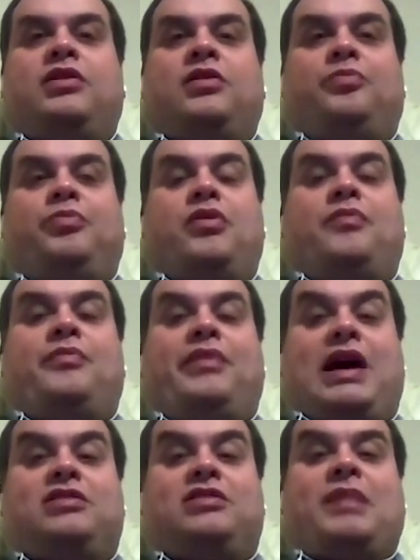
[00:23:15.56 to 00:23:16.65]
put the
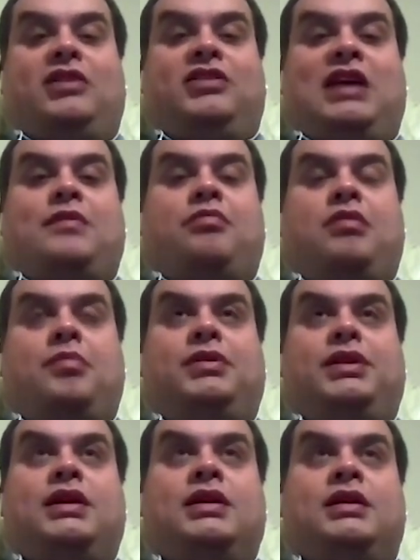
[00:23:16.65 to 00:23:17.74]
engine back together
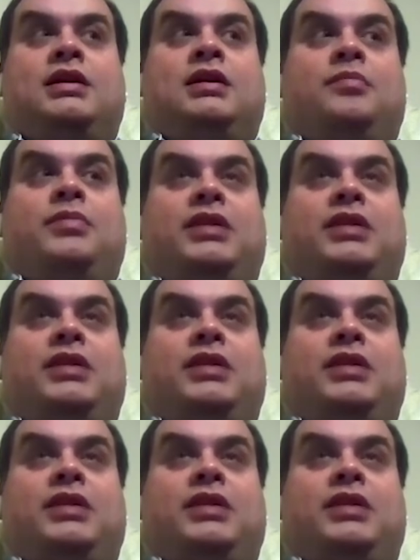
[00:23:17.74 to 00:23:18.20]
properly. But a